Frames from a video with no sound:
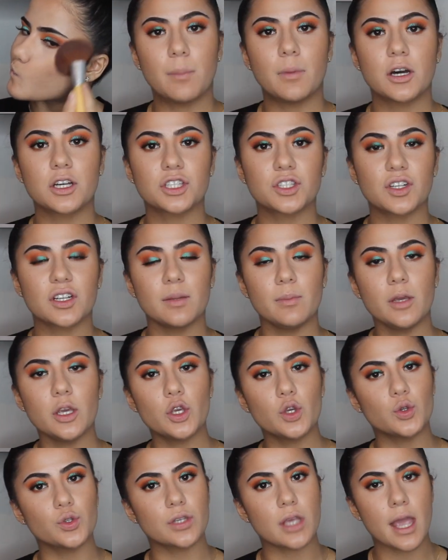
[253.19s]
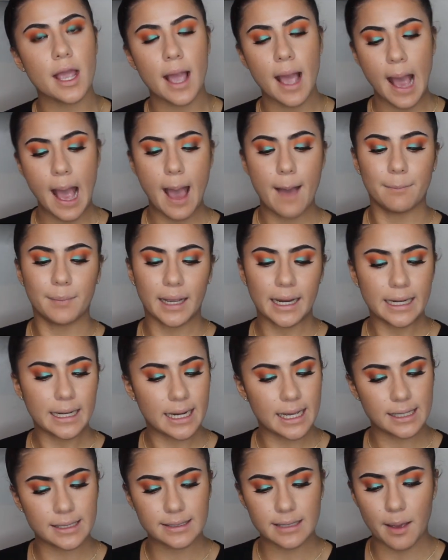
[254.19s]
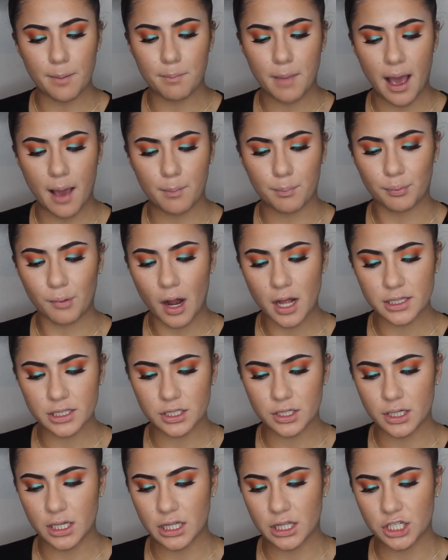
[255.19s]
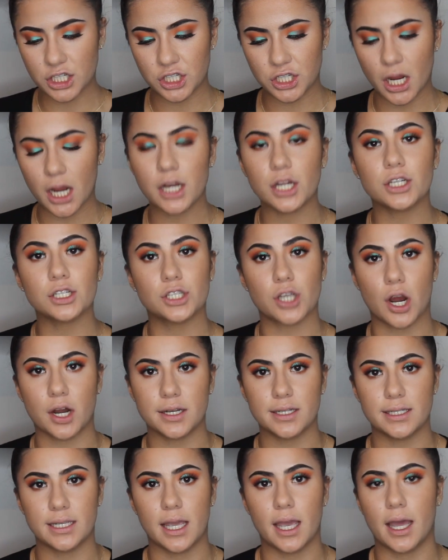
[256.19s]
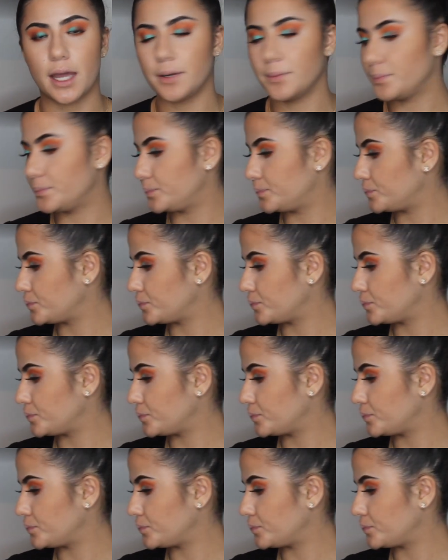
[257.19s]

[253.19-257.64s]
I'm also going to be using my NYX Matte Bronzer in the shade Dark Tan.